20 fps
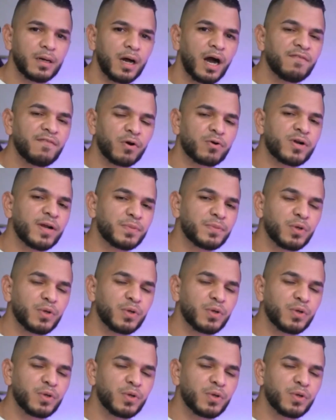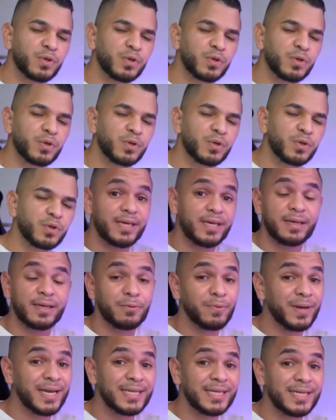of a crypto. It
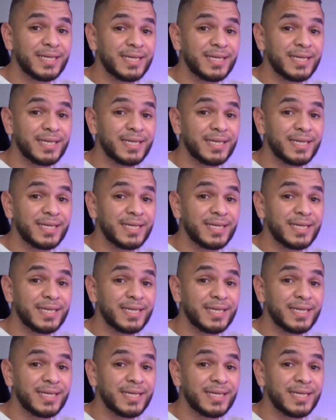really.